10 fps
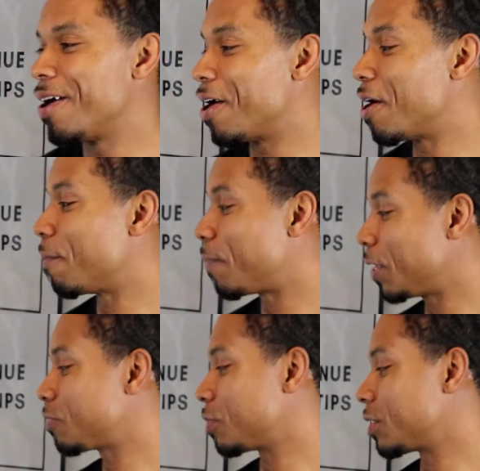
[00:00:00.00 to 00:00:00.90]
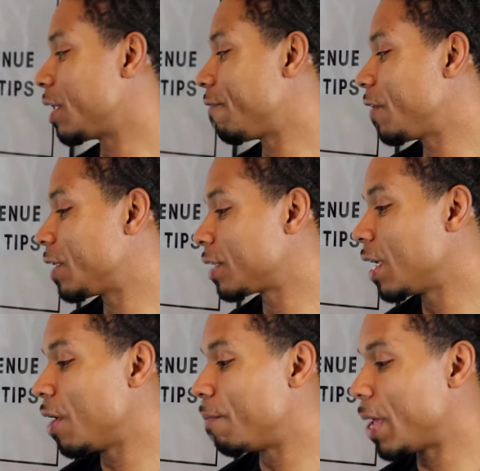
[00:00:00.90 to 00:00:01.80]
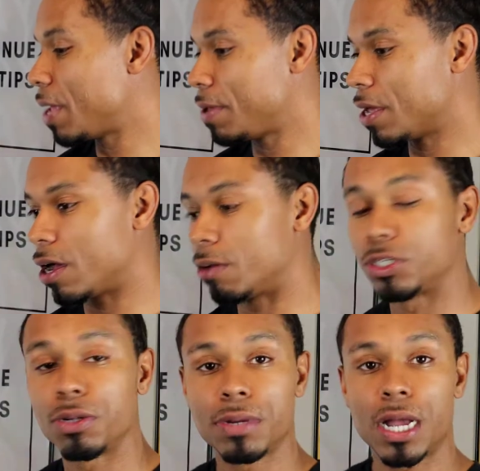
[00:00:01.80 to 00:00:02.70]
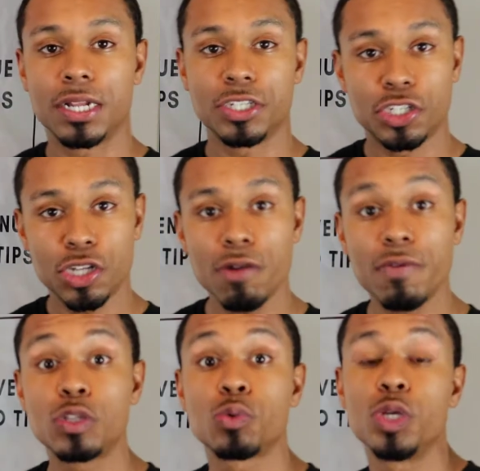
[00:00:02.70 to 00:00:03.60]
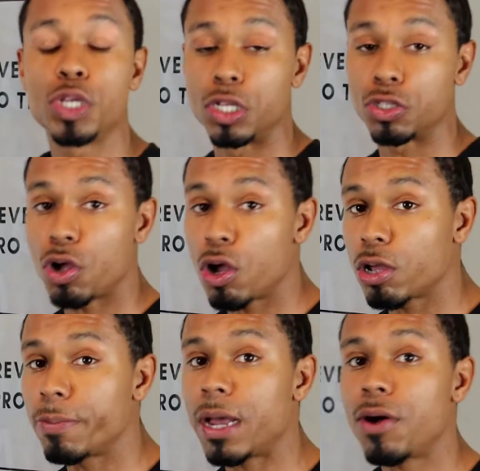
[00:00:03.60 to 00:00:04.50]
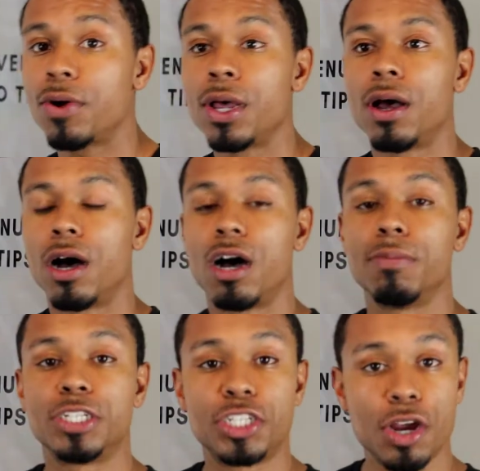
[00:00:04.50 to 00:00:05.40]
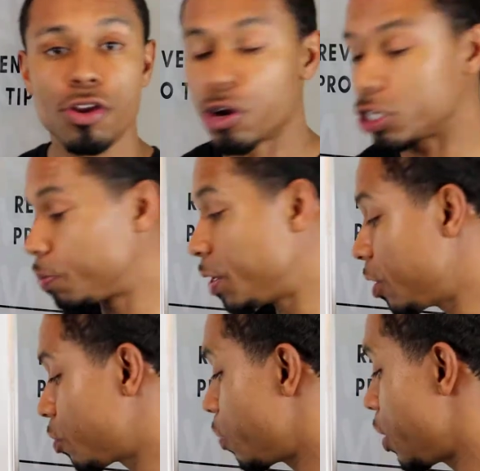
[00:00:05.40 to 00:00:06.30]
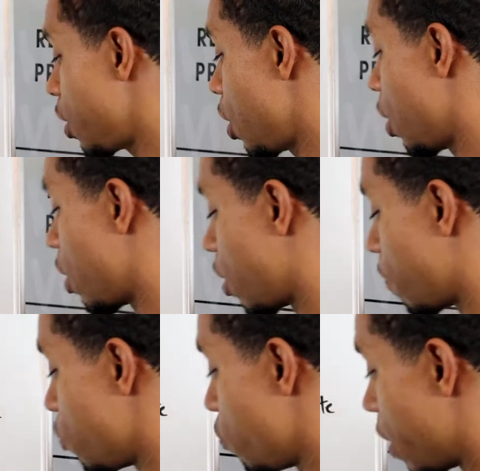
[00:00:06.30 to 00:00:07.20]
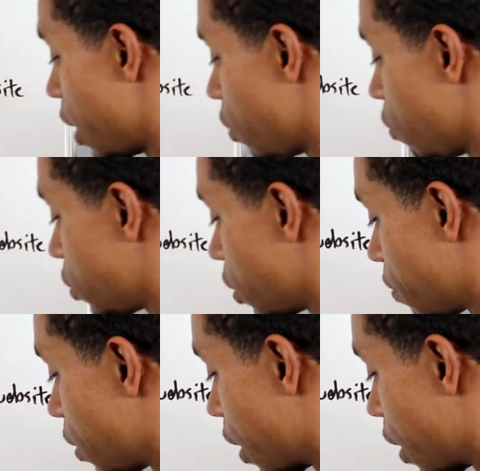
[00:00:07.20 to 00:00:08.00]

Pinterest, if it's maybe some kind of service where you can talk about and share your experience with, you might use something